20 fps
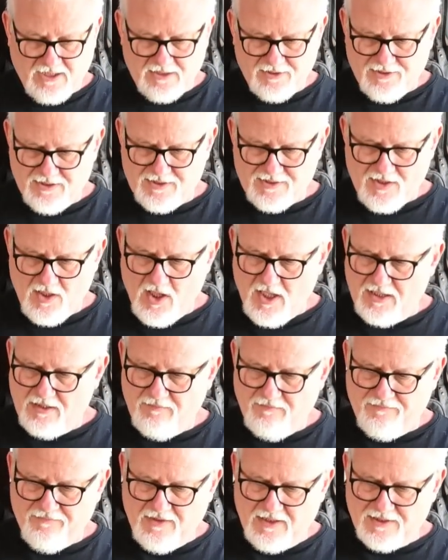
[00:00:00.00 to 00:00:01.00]
design
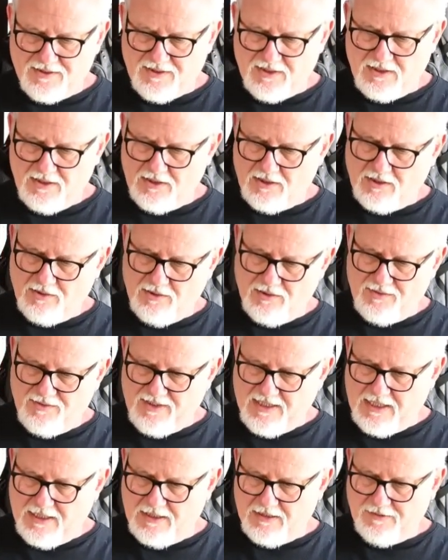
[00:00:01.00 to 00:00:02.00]
feature you
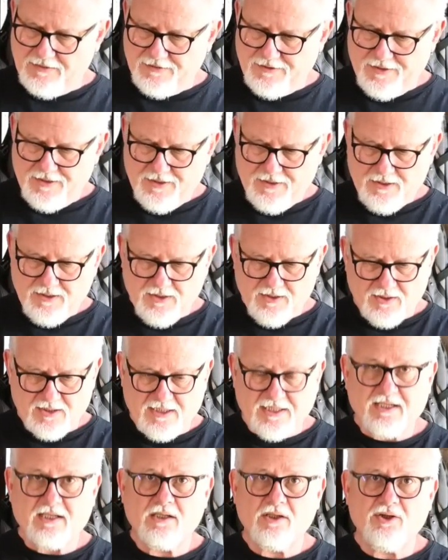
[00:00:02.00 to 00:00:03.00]
could
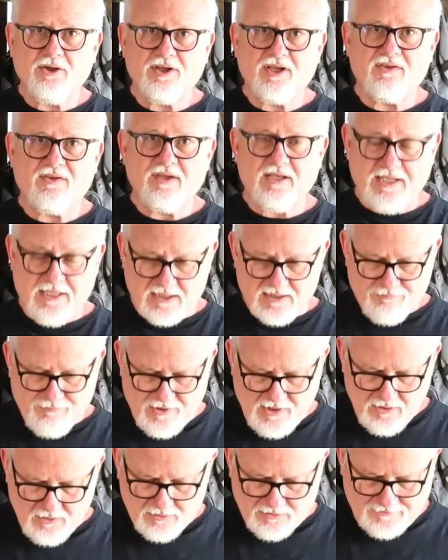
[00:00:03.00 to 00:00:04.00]
include in the next
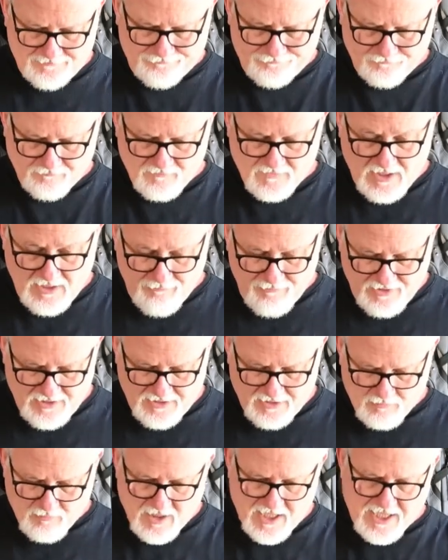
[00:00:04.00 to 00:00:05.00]
build. But
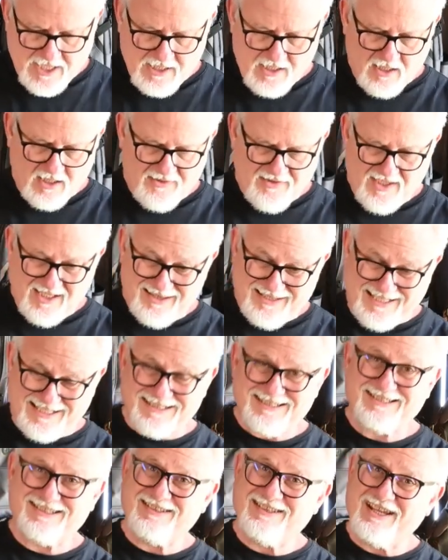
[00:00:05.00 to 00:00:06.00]
either way, I think
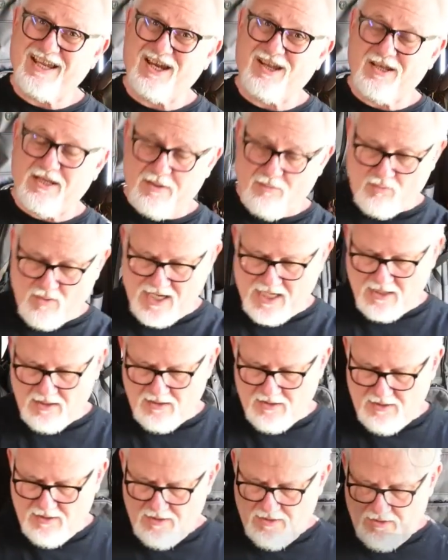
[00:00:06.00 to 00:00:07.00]
that's the only one.
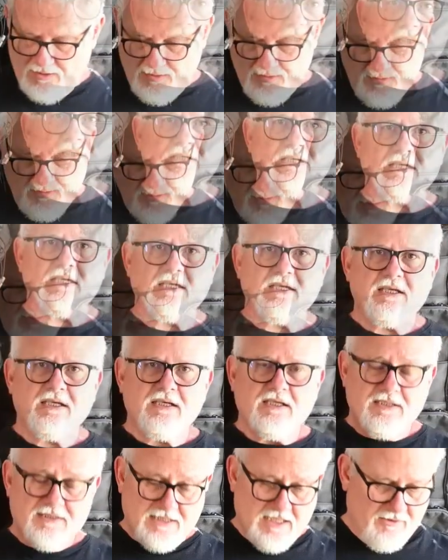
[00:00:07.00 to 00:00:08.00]

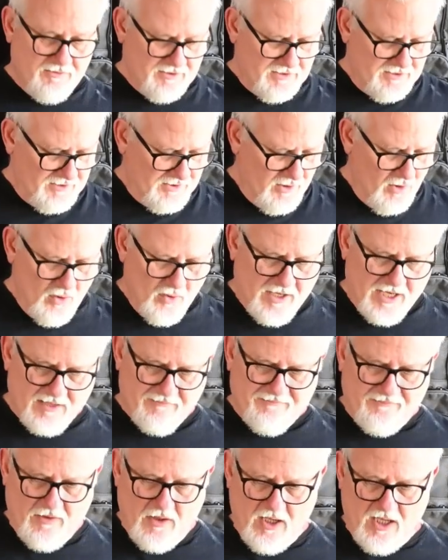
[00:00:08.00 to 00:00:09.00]
So as a score out of
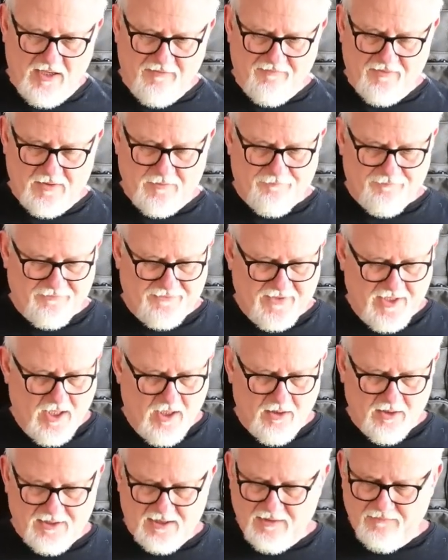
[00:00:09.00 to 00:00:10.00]
5,
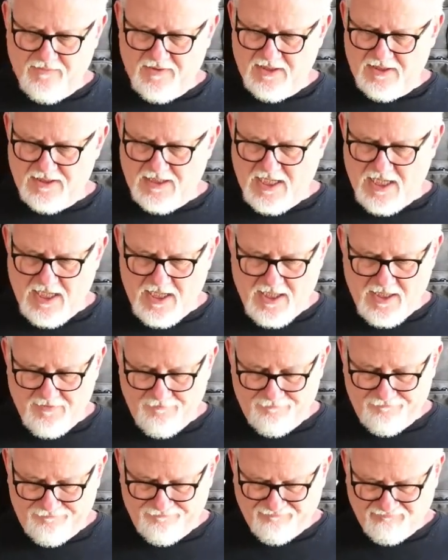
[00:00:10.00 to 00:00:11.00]
I'll give it a
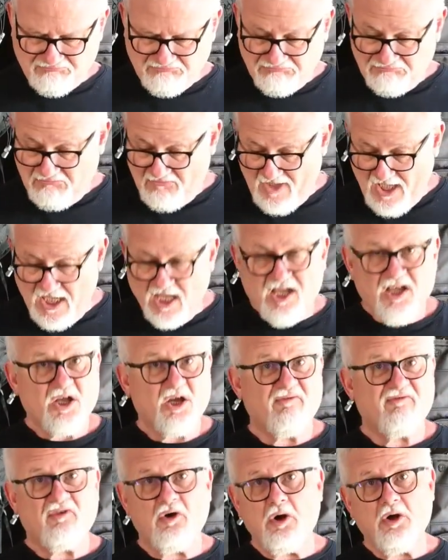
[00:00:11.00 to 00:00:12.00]

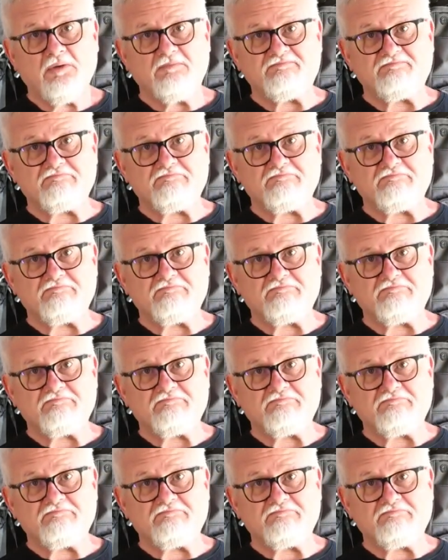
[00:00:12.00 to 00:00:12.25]
4.